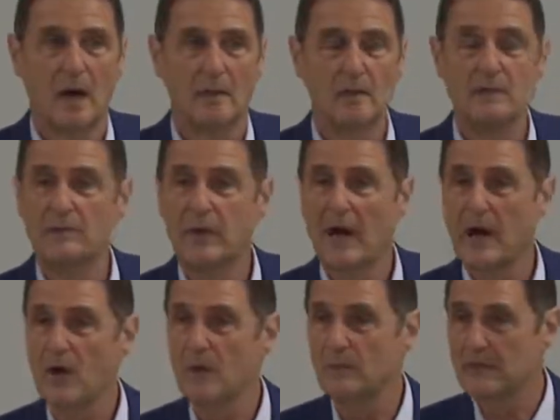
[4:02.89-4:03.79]
I mean,
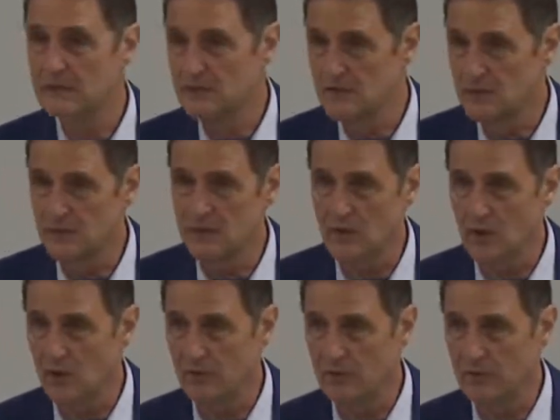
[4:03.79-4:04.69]
by all means, use
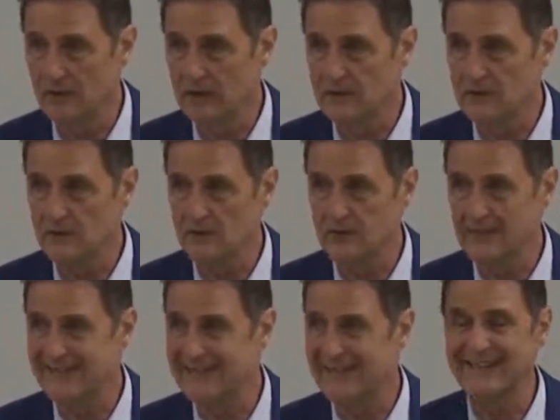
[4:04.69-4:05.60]
your health professionals to
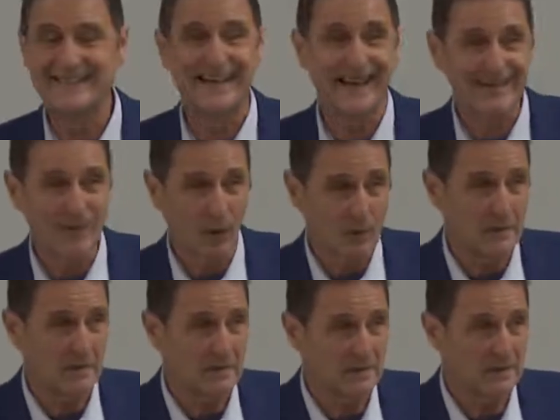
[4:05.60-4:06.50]
get a
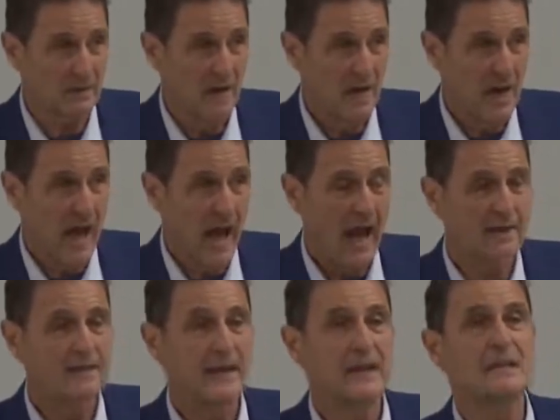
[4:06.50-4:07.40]
diagnosis,
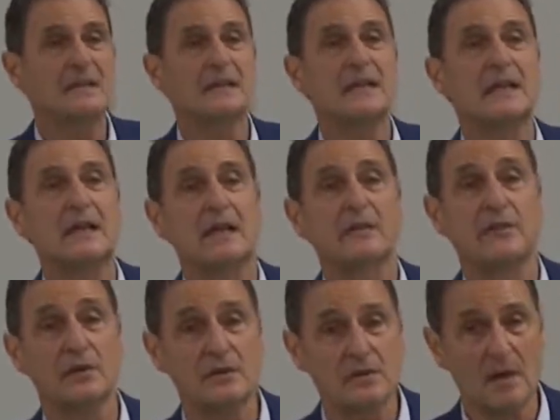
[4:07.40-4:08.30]
and then see
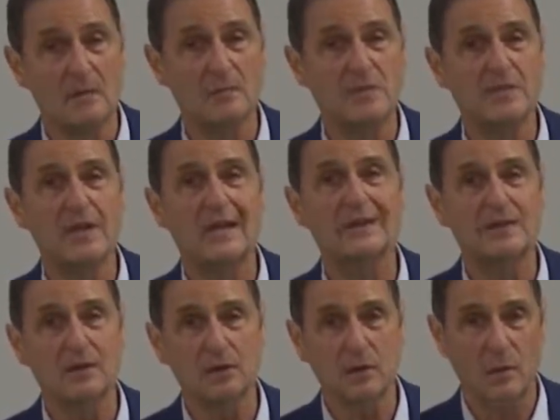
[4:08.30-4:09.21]
if there's some
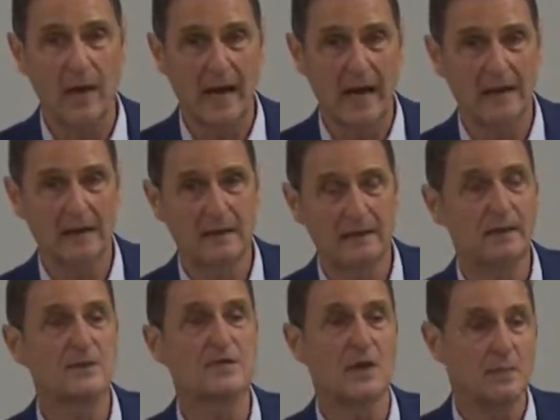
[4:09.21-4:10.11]
gentler way
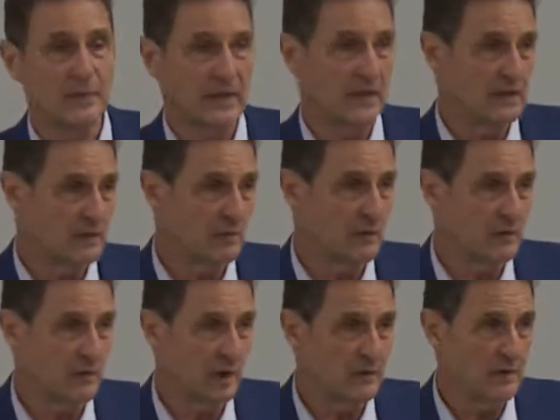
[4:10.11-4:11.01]
than jumping into a
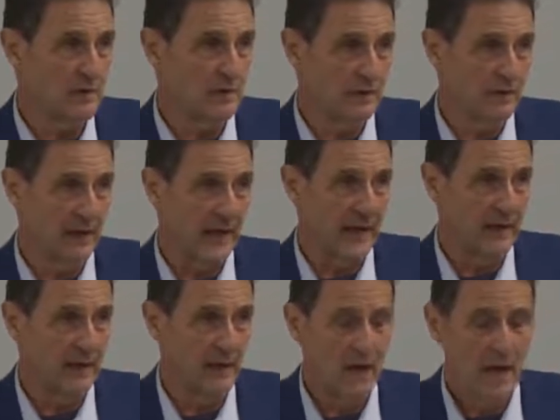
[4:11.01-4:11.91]
drug to do that.